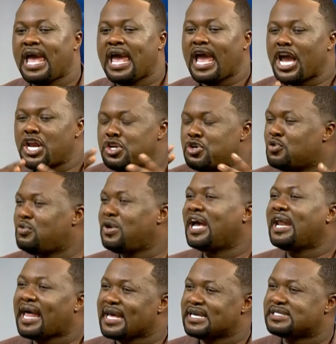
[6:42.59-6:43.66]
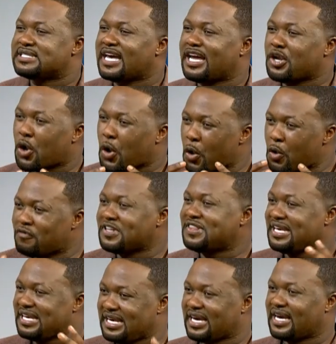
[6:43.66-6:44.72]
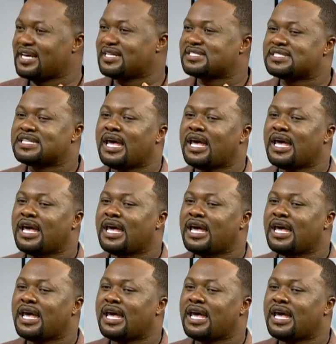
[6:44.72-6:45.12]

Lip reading: And you realize that over the years,